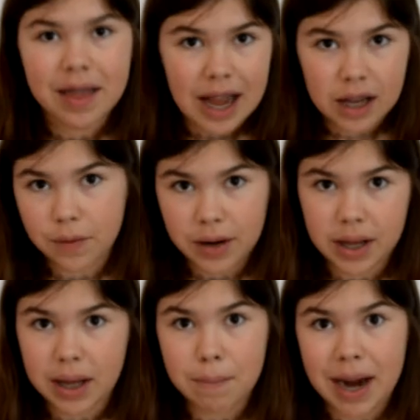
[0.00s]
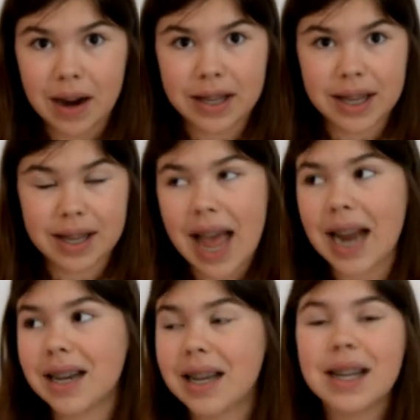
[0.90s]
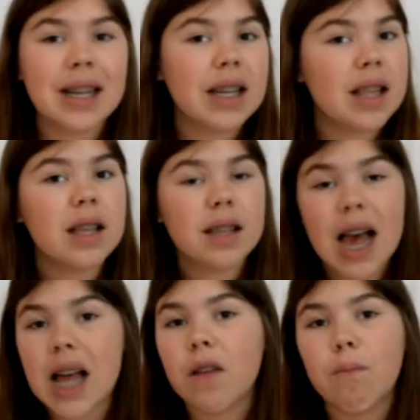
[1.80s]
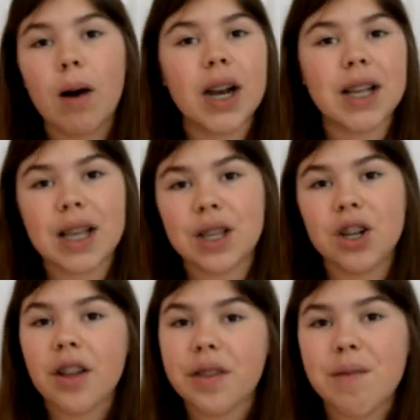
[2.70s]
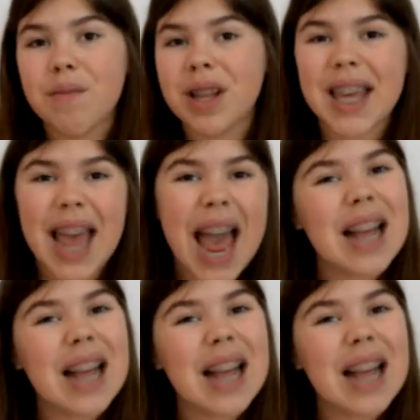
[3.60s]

That's where the comparisons end. This style of bodice is not seen really